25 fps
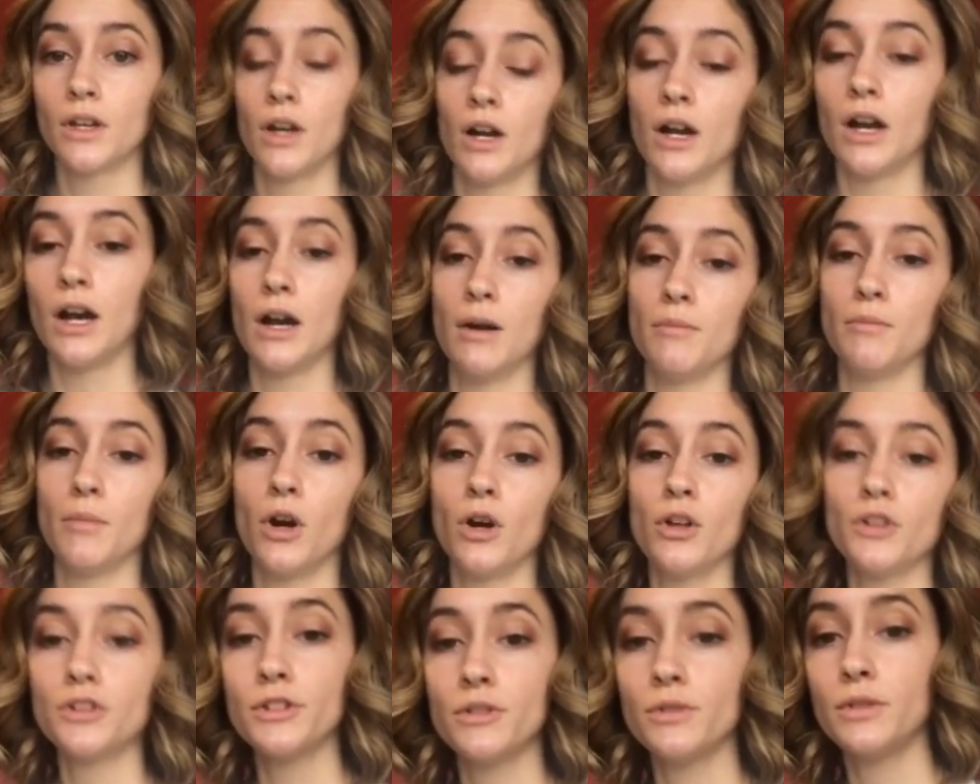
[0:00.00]

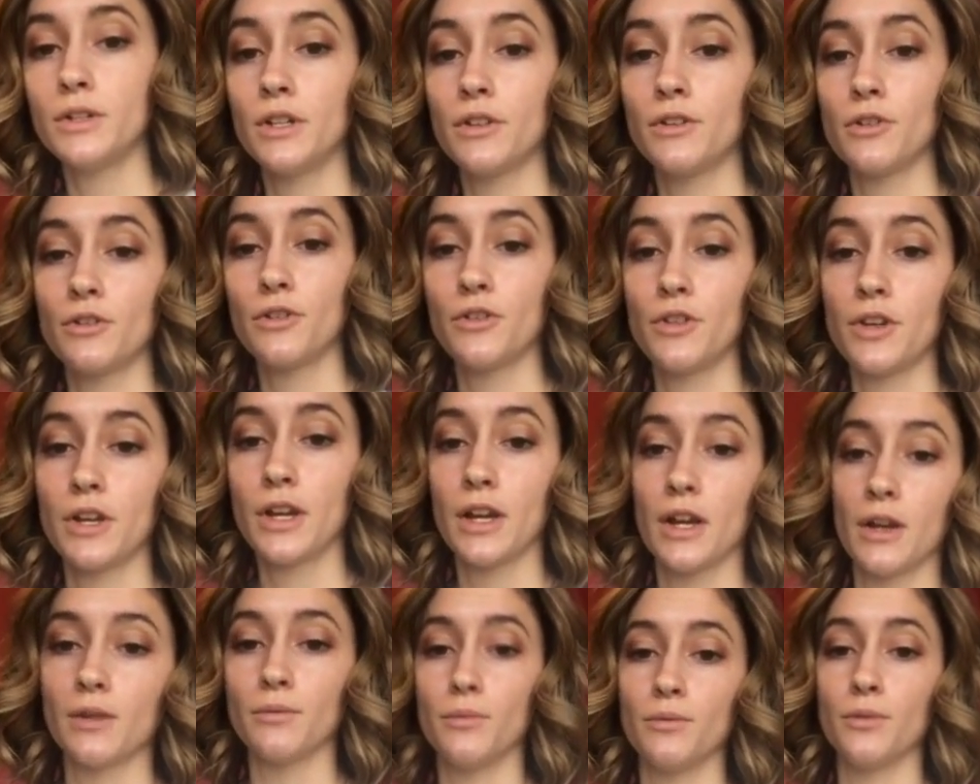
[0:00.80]
Also, another
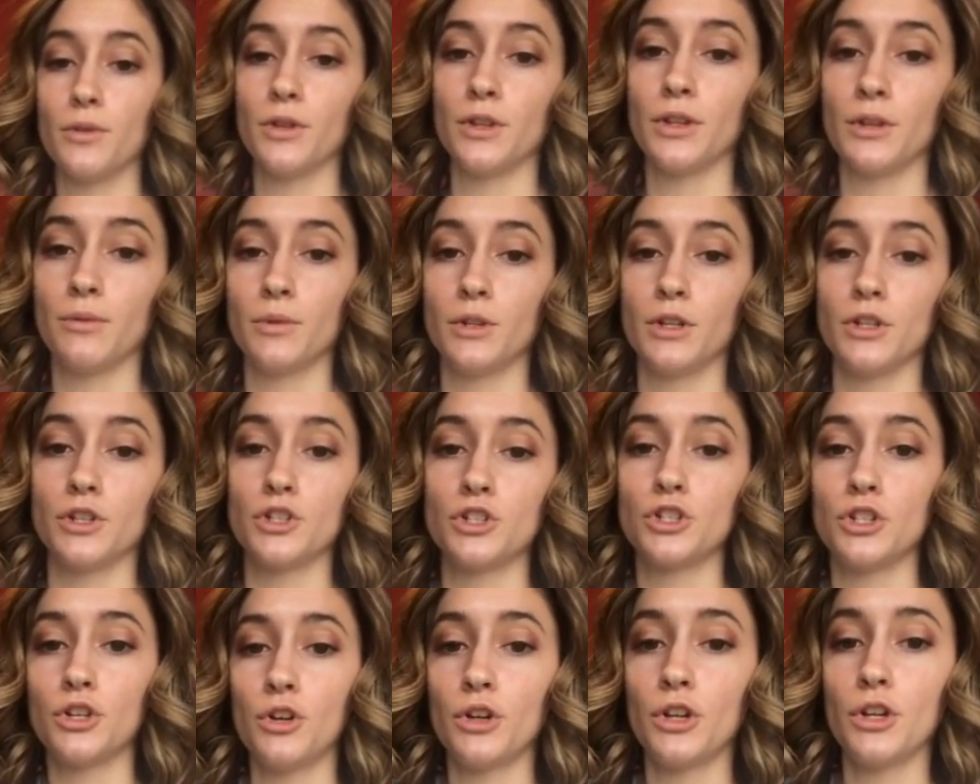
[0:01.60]
thing I really want to
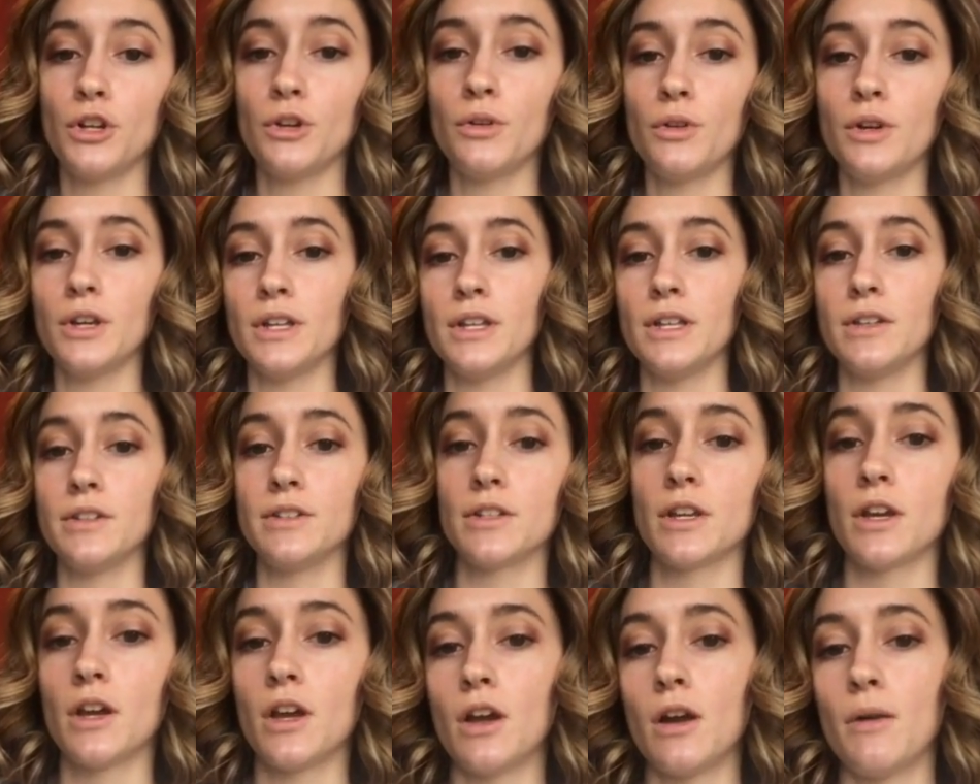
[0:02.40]
show you
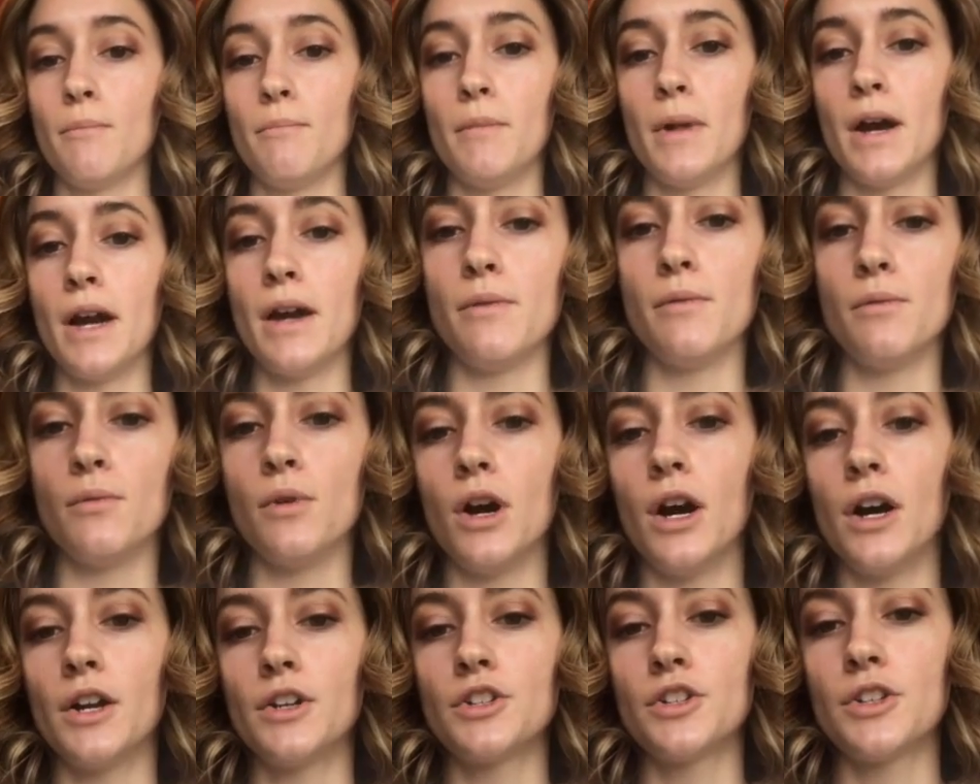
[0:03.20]
is my
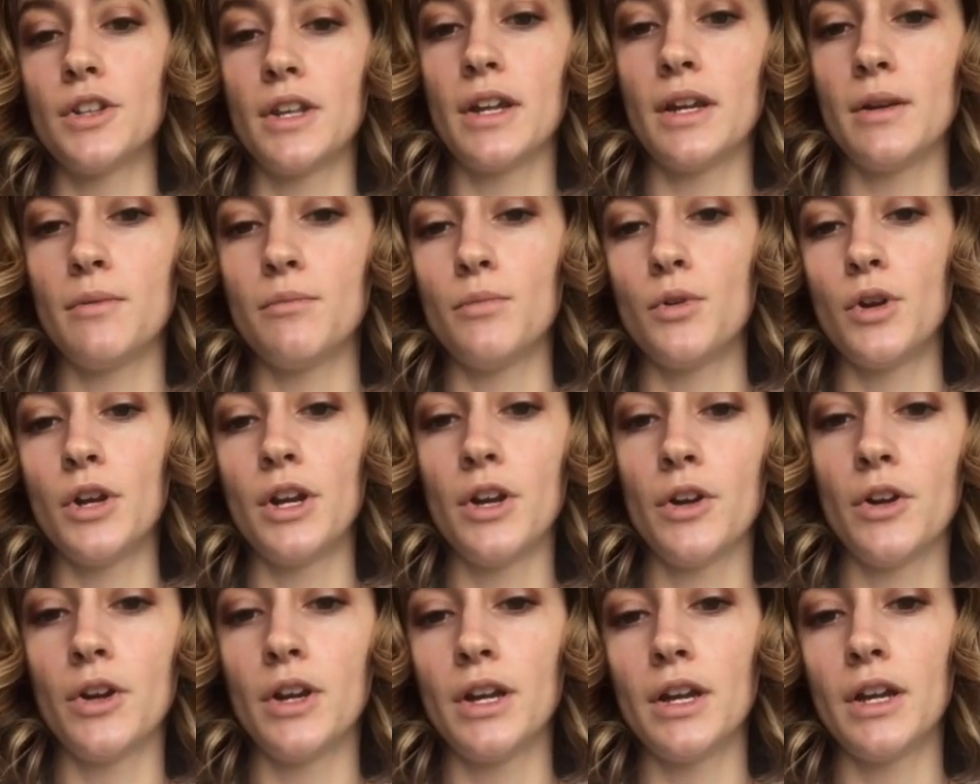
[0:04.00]
watch that I'm
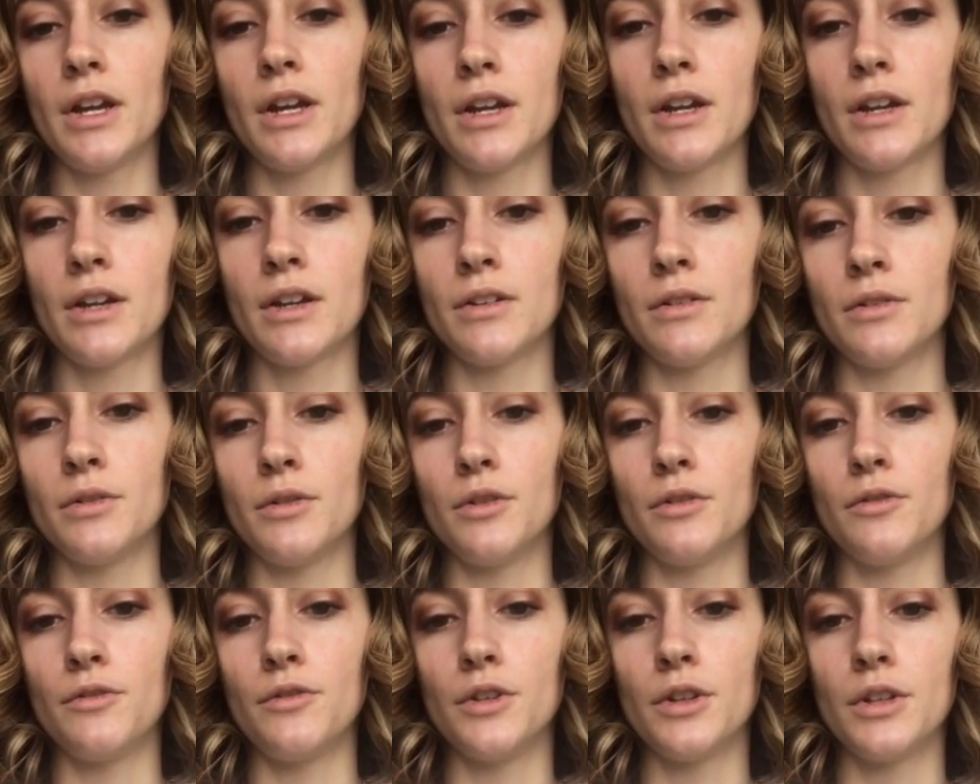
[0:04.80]
wearing. I don't
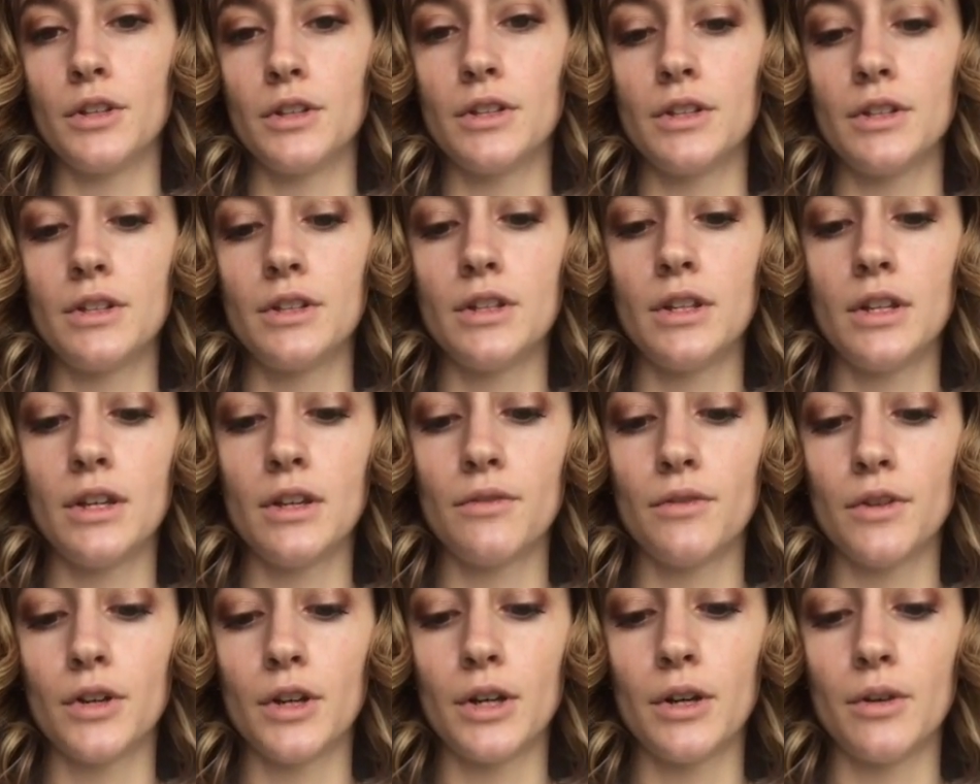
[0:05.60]
know if you can see
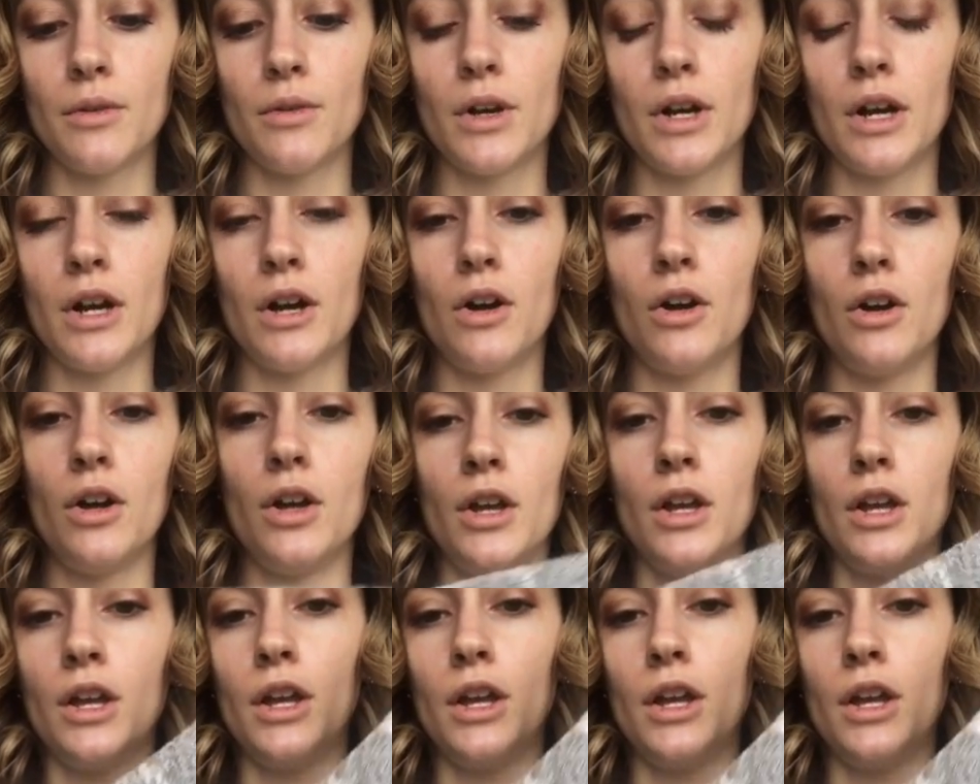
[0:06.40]
it very well.